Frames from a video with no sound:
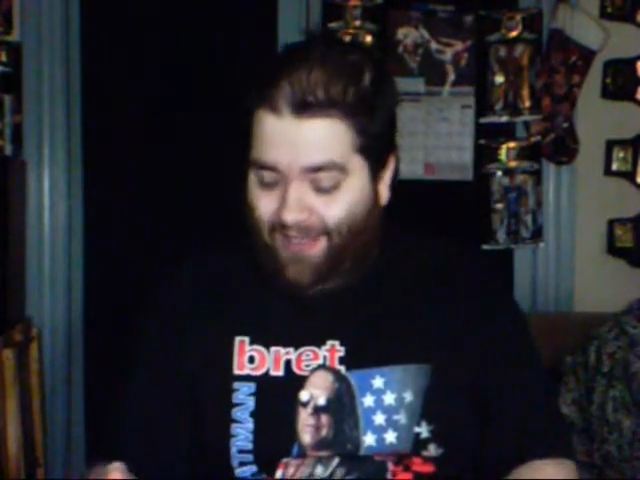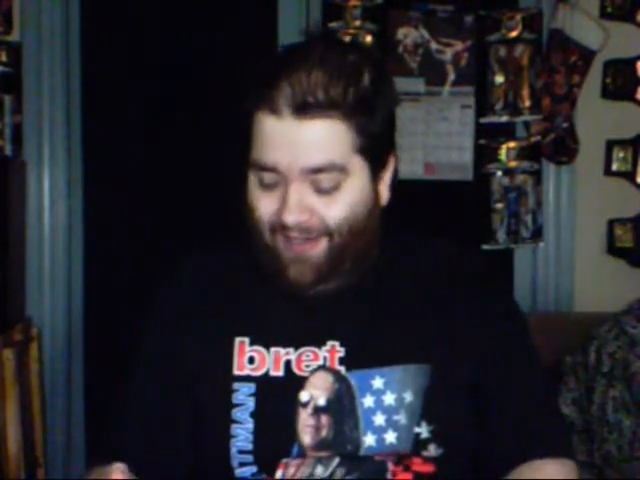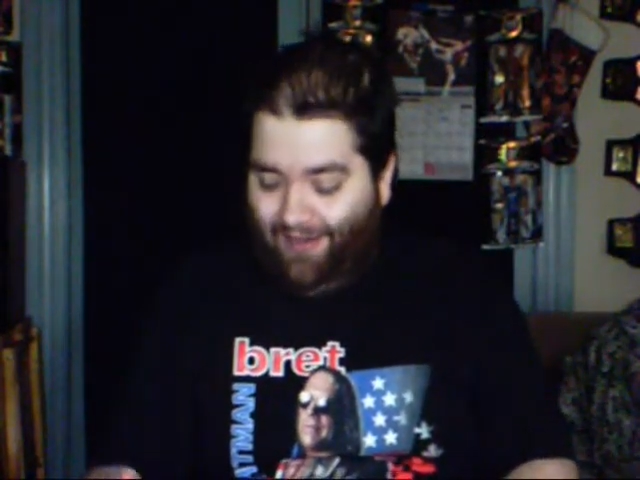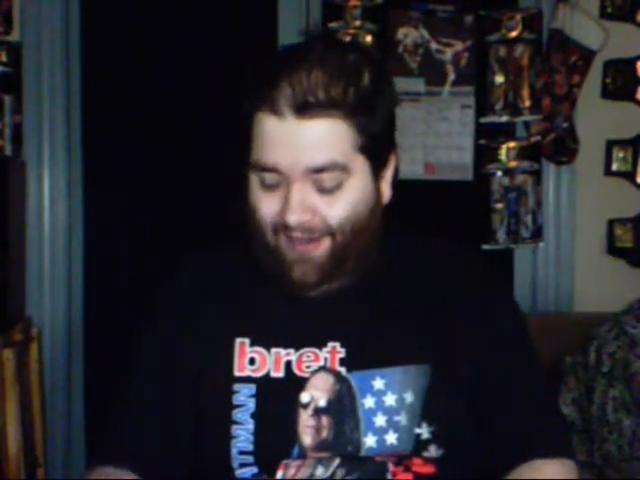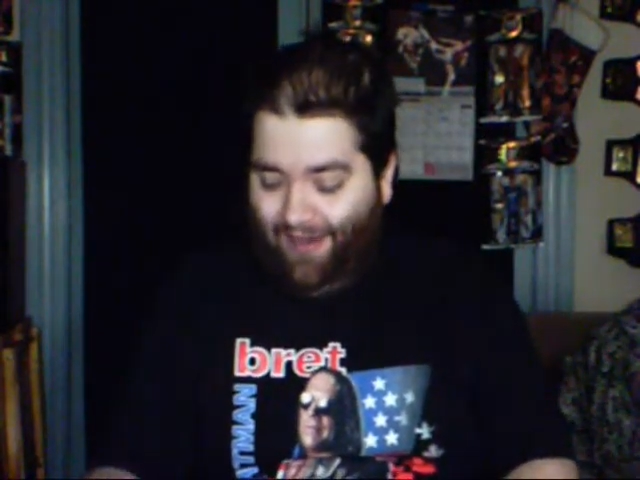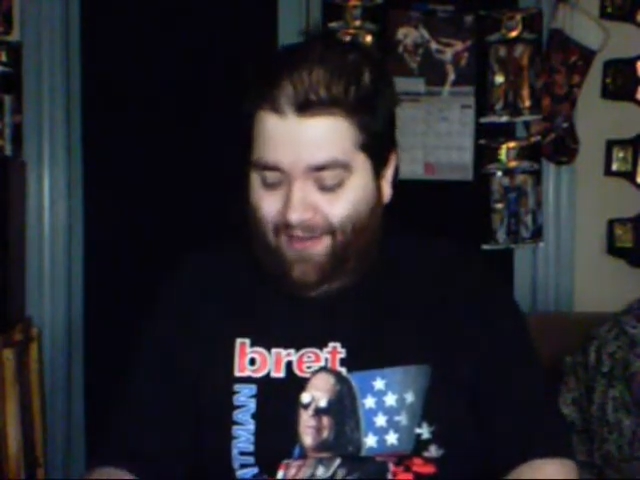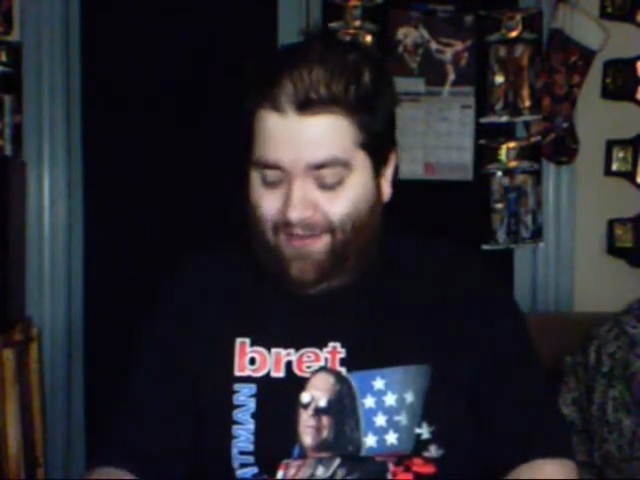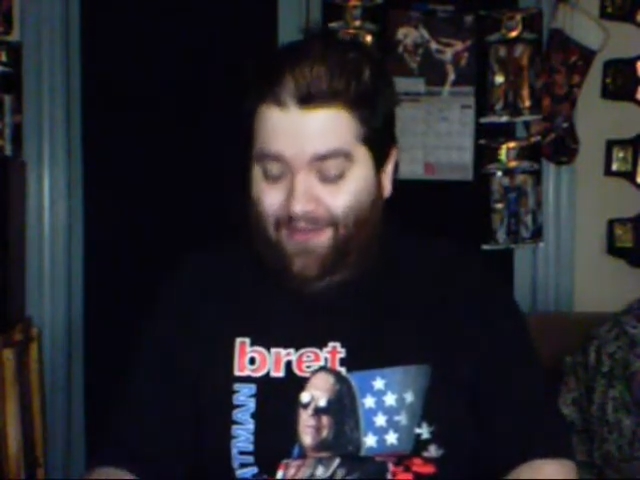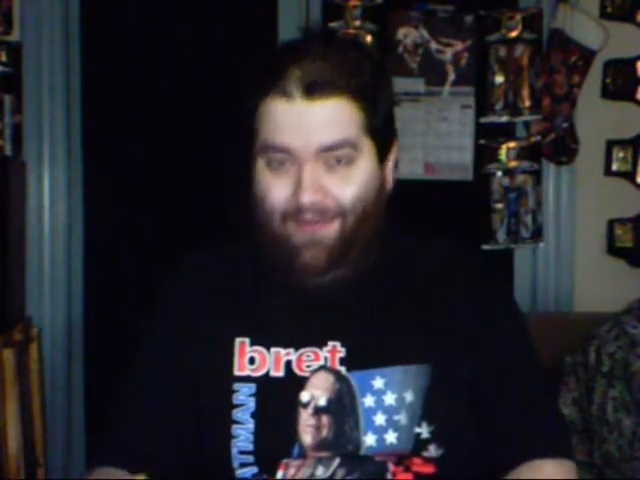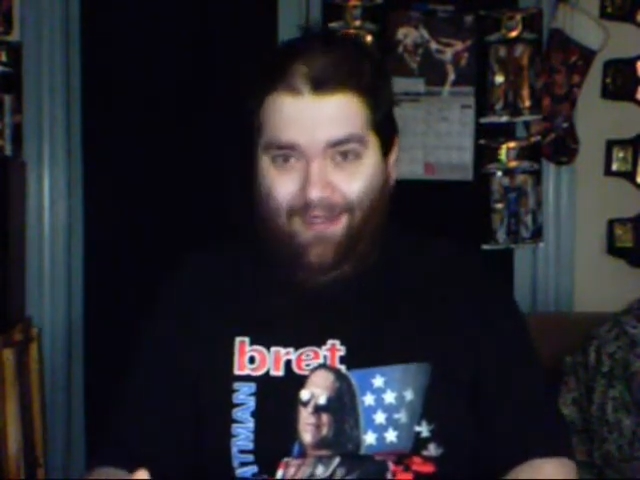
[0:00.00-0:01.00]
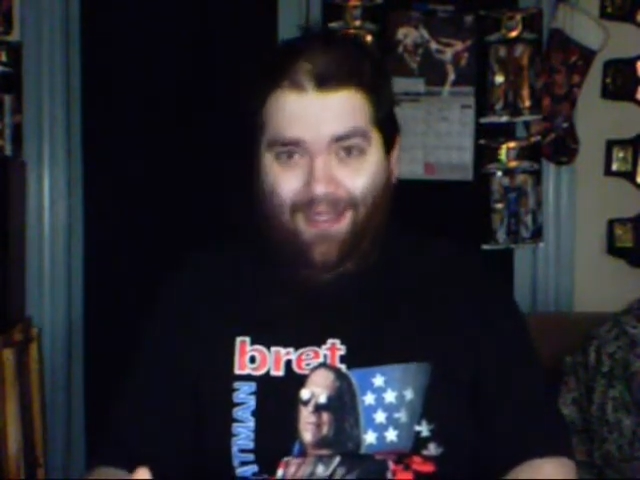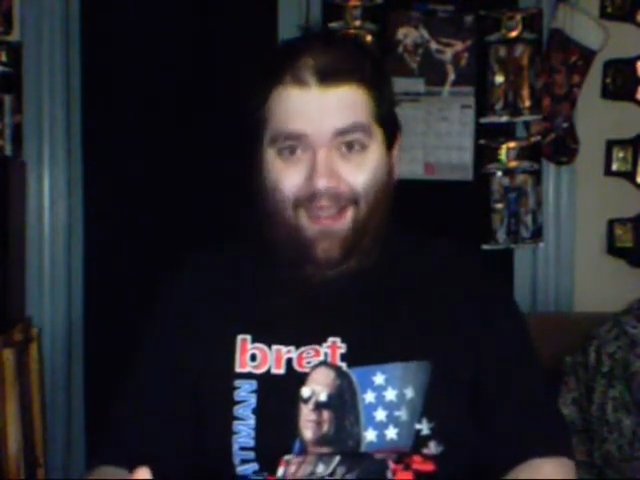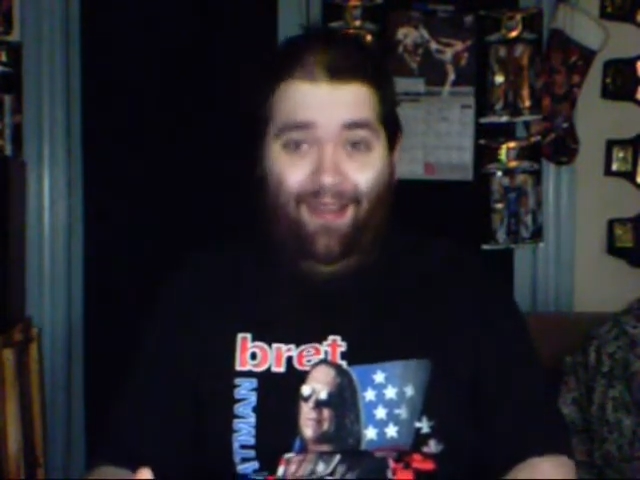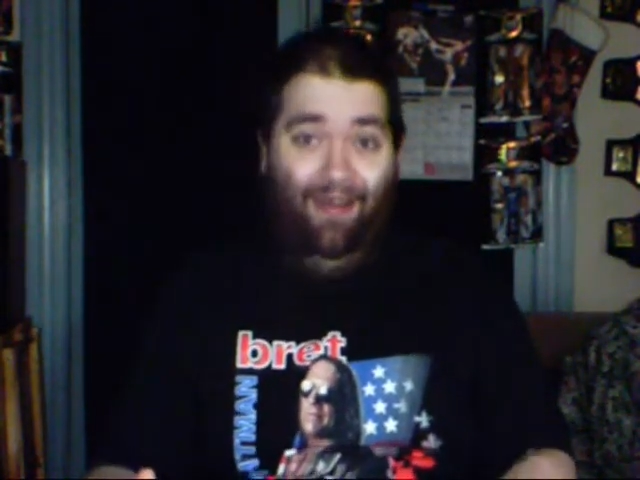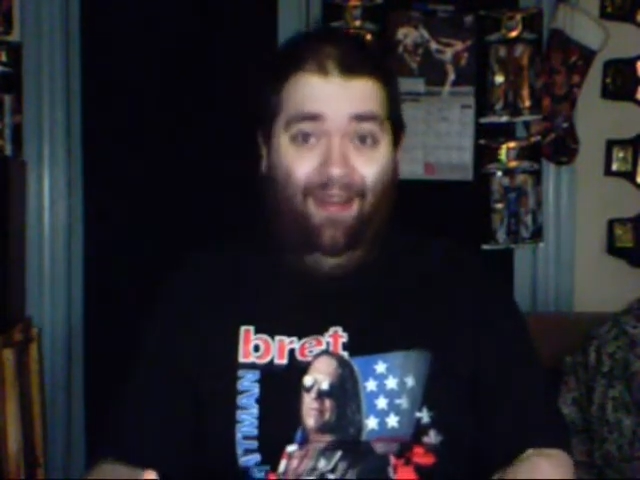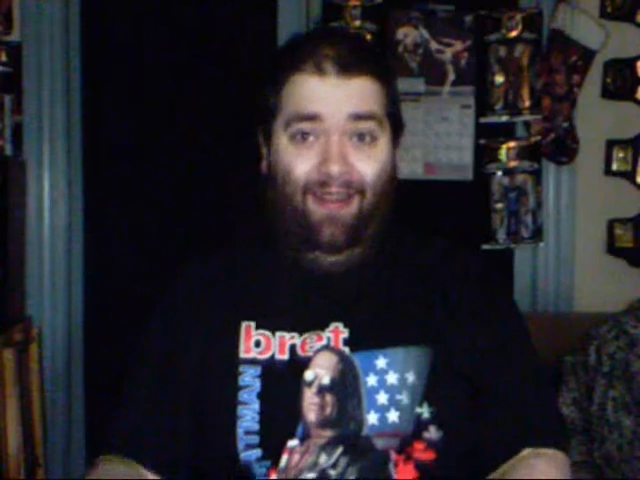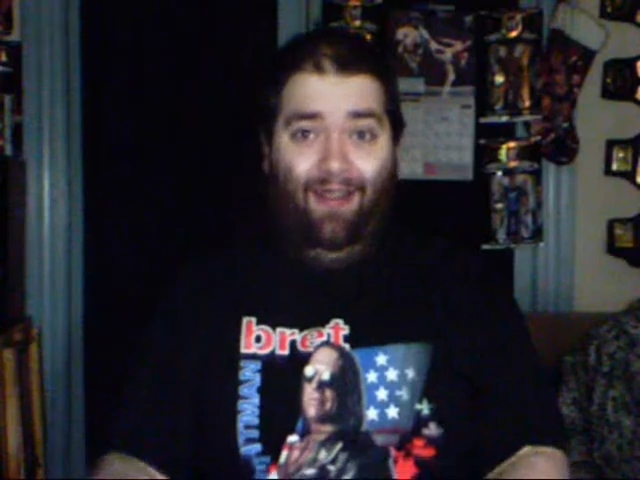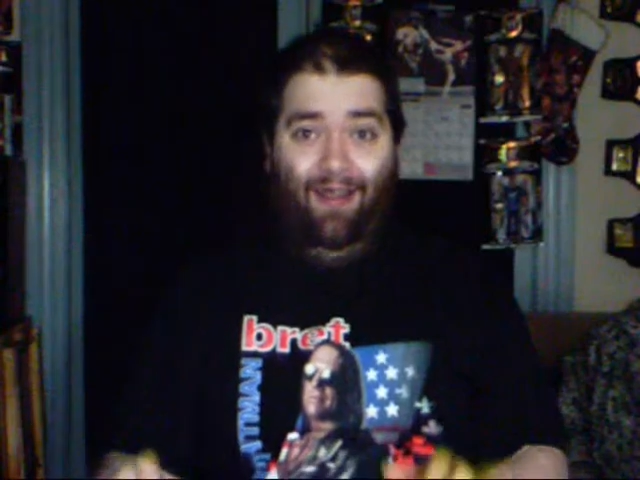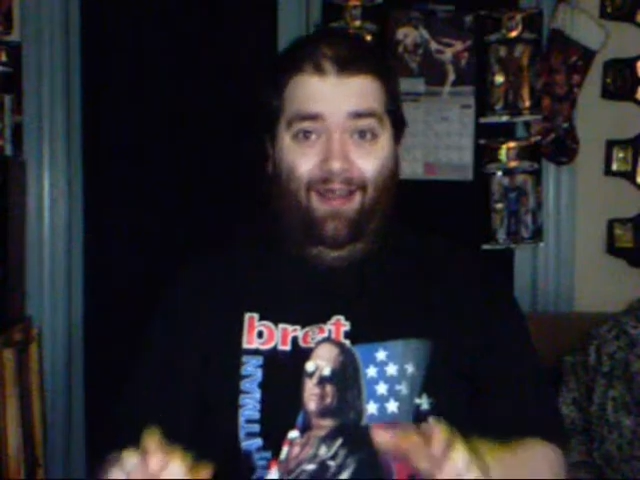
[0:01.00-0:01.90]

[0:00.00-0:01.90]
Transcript: I was thinking the character is that